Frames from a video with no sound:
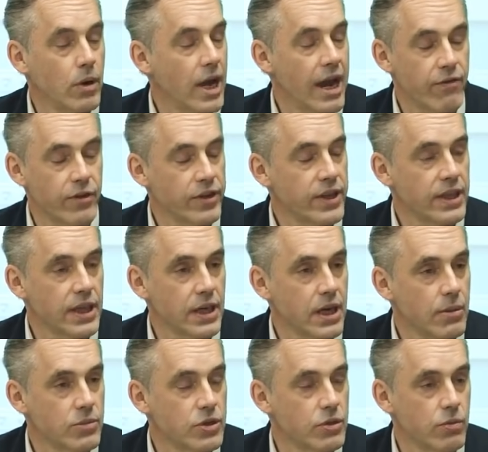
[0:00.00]

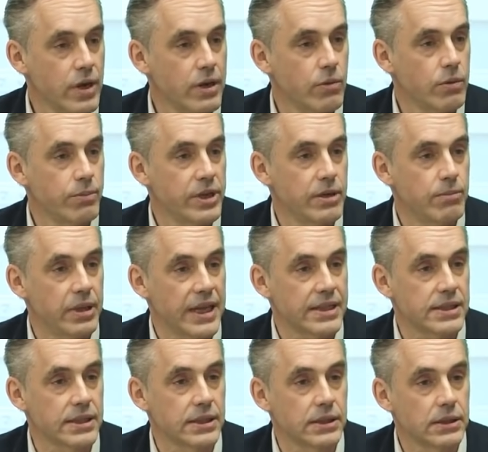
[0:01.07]
a
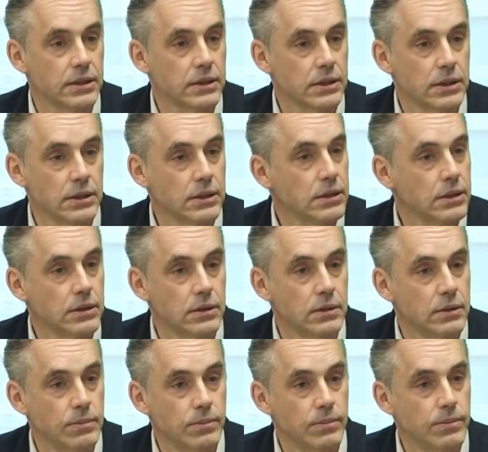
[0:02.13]
blessing. And so